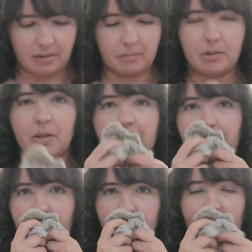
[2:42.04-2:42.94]
So
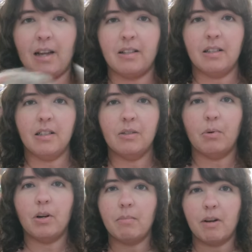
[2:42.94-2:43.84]
yeah, this is
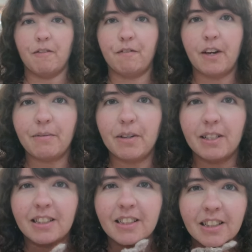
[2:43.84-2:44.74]
one of my
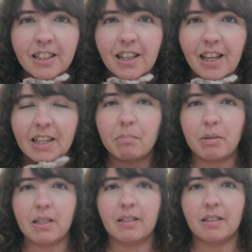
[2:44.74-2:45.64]
favorite like
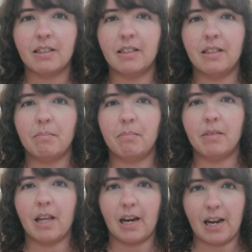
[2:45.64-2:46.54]
pieces
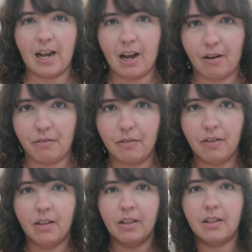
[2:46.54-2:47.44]
that I
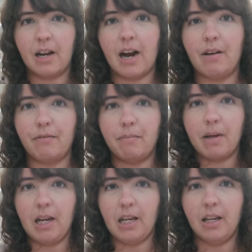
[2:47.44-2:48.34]
have
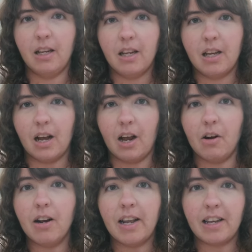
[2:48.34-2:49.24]
made. I
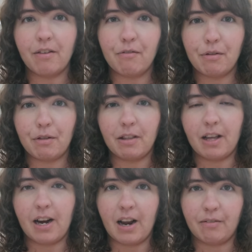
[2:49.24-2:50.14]
don't like everything
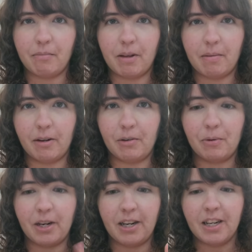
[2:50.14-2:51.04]
that I have made, by the
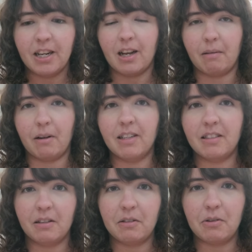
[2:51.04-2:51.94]
way. I'm gonna
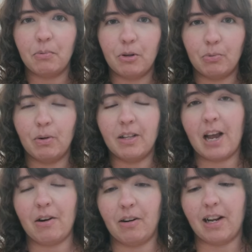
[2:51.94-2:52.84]
tell you which one
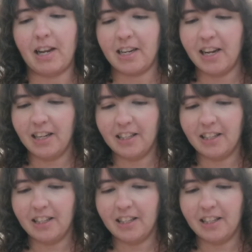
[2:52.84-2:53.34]
I don't like.